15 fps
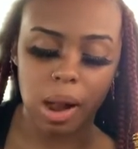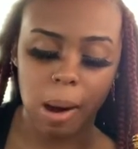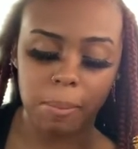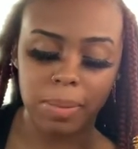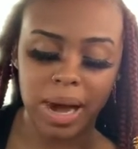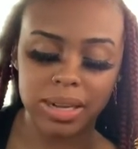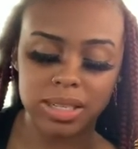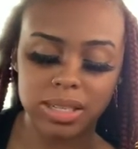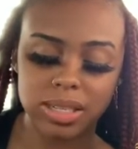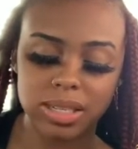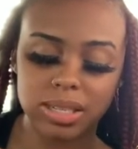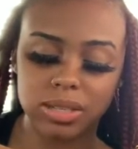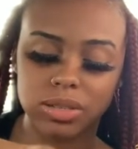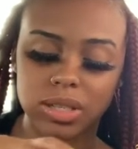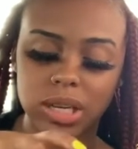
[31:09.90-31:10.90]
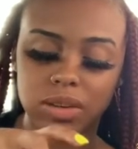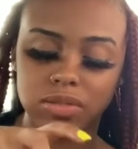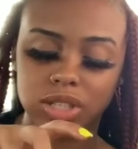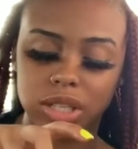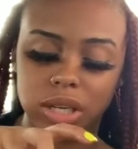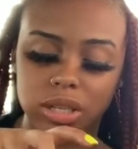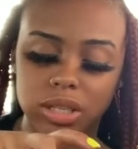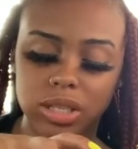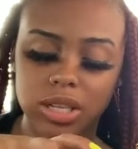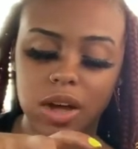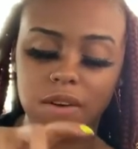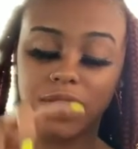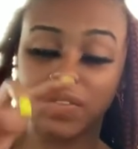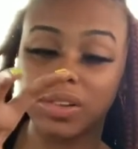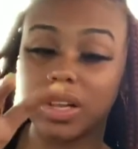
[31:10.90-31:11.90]
back to this little self
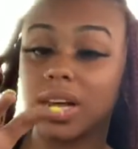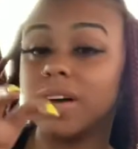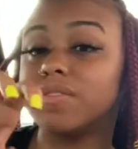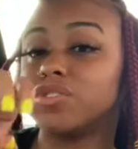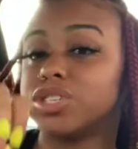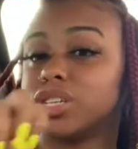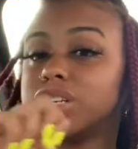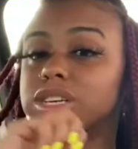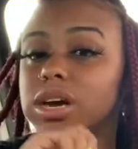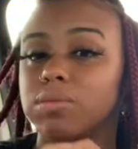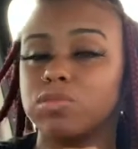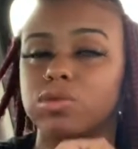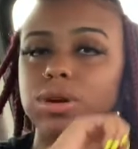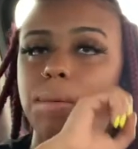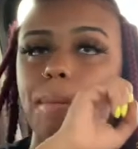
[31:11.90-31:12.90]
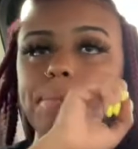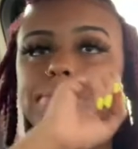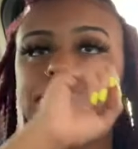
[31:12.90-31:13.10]
self love journey i'm on